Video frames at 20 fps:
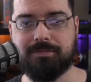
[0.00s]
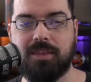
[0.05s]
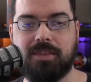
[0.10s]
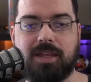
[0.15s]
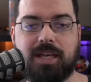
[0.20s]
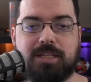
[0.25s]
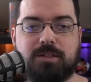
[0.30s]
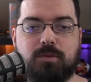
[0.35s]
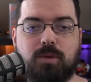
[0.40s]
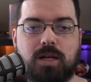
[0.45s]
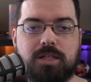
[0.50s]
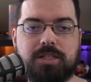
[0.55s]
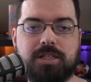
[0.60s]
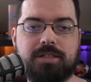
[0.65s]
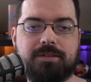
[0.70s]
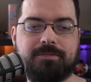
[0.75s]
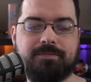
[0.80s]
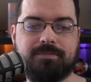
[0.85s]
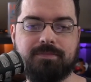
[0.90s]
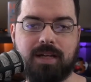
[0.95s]
Thanks for
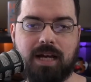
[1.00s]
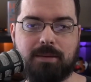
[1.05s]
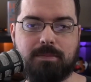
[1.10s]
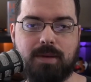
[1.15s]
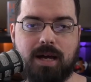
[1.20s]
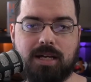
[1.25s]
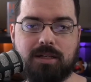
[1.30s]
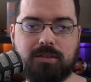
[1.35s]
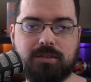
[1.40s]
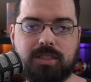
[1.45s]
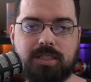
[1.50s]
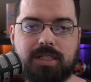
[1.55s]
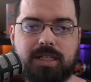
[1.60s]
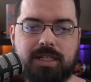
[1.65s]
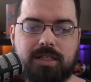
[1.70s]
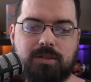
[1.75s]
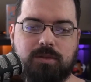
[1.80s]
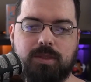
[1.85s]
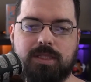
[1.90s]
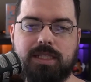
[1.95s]
watching. I'm Michael
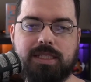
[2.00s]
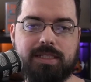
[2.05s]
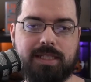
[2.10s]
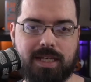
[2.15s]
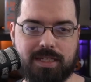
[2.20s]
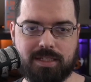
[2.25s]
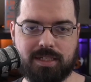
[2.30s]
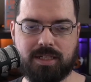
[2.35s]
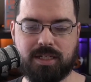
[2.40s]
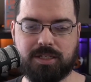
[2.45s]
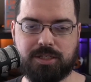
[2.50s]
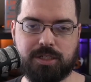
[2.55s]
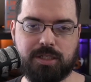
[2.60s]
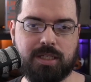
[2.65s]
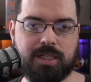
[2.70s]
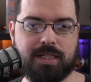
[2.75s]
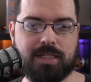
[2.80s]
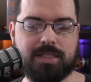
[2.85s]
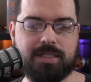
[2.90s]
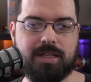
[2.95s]
Tunnell with the Destination
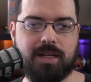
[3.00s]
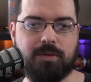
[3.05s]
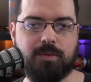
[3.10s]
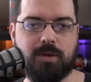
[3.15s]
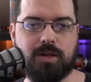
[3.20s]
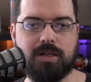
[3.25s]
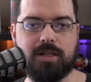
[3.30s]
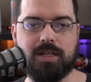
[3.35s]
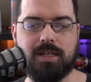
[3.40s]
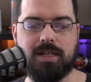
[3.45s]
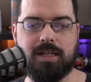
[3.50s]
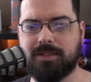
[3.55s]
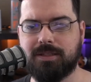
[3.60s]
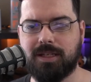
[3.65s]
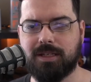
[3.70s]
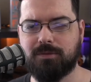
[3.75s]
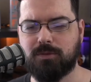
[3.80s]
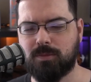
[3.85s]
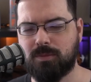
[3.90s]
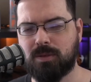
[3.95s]
Linux Network.
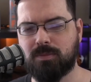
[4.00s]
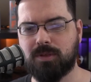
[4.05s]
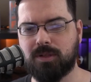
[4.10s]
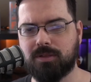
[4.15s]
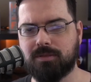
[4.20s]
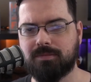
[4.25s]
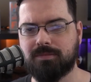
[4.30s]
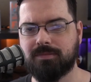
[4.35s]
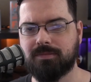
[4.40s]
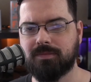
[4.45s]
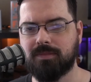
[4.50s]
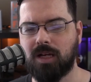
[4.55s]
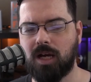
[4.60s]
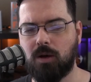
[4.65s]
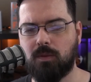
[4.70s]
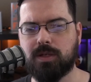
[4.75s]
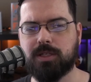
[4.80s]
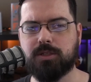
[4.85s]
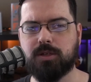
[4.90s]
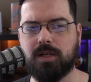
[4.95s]
And remember,
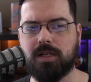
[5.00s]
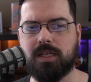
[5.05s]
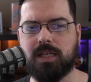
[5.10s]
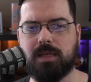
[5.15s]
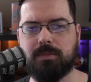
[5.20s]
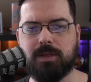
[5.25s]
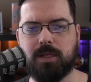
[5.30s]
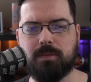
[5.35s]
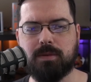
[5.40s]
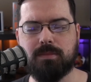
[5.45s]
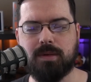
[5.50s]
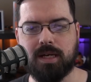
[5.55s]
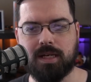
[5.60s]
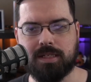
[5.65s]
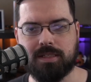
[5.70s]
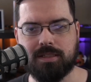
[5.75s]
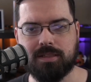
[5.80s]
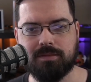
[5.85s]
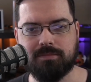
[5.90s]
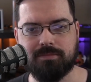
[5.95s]
always try to keep an open
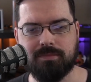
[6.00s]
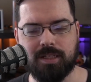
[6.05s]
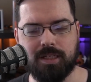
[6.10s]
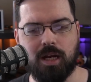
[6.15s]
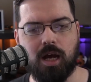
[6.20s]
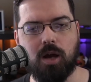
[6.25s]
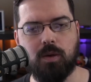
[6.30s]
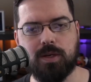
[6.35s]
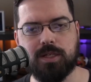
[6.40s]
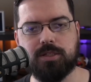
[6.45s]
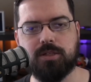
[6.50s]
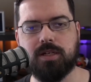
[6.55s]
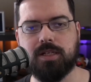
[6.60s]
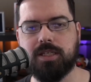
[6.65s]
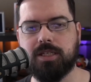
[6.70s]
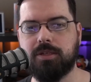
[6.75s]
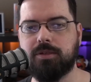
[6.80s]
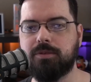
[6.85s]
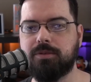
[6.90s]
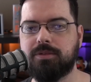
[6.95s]
mind, and always try to
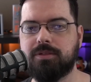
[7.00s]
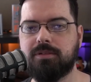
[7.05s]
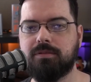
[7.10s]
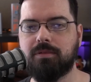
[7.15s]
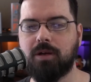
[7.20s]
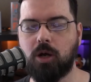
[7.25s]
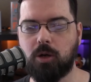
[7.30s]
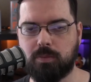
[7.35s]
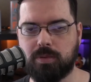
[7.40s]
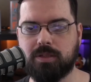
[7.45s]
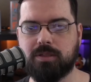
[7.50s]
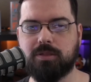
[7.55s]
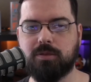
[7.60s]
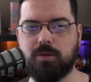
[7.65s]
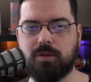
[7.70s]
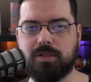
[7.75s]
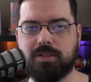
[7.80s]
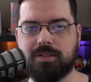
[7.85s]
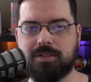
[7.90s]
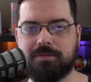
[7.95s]
use open
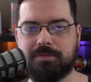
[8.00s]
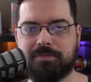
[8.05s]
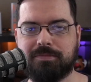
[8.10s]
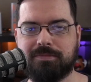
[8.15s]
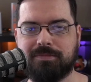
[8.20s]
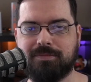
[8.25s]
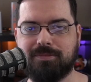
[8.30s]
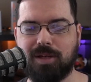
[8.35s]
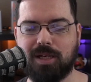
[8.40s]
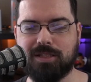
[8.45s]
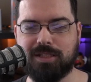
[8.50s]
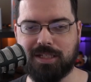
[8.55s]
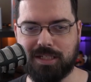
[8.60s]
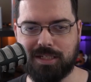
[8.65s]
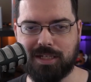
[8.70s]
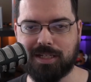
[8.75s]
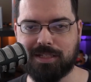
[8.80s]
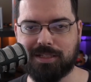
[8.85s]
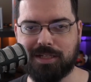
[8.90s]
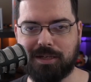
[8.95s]
source. I'll see
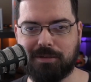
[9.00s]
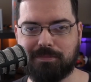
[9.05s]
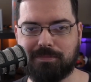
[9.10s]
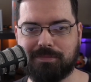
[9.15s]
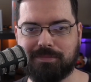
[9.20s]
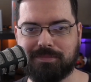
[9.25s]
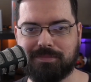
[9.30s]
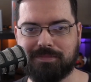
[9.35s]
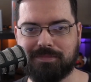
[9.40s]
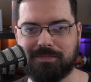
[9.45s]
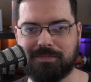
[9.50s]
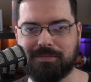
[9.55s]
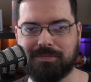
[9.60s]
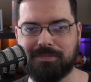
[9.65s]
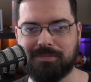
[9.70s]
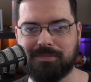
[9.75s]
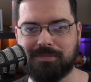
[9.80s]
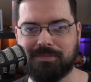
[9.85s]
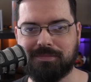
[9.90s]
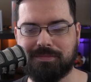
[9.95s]
you next time.
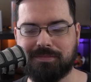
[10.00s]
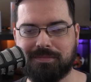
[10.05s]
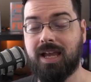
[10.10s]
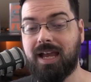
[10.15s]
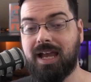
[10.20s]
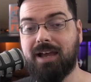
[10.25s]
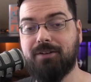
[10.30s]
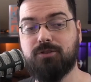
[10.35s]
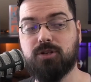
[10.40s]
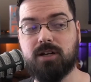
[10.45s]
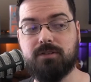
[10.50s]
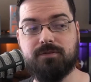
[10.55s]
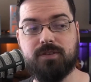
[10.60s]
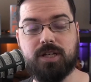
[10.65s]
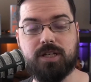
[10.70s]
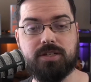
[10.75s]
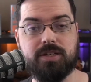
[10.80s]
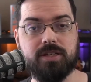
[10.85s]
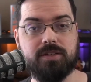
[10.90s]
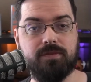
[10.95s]
After I
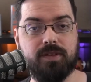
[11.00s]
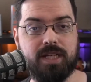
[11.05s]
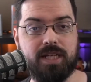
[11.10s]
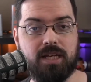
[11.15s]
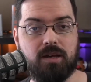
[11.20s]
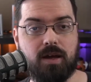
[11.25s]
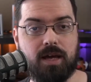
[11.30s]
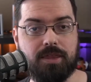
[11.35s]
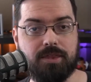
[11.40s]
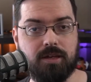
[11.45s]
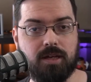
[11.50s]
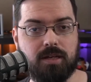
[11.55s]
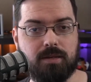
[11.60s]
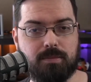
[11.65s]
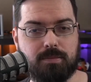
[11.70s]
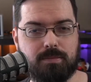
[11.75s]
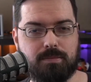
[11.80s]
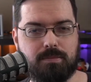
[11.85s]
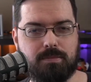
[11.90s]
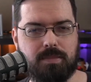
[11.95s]
finished this video, I
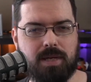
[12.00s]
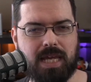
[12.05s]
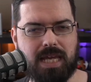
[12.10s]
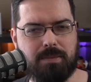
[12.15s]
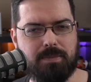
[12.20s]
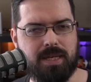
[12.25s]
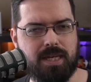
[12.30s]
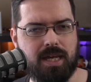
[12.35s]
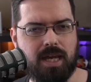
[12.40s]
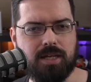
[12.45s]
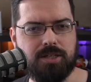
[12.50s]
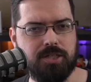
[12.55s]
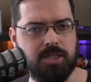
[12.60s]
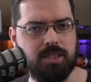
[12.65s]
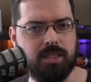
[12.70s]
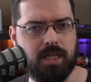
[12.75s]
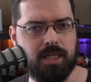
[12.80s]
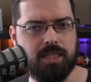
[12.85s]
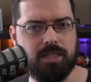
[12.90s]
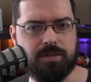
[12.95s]
thought maybe I
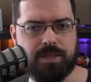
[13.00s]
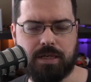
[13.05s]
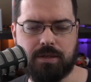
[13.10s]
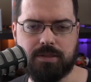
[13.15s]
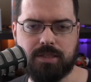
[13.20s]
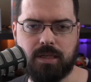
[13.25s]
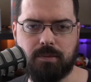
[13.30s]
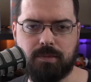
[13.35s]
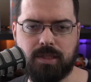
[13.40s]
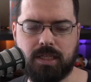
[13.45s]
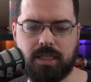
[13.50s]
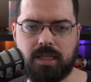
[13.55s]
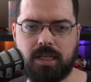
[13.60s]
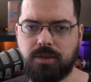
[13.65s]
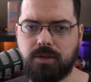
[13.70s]
should let you know something.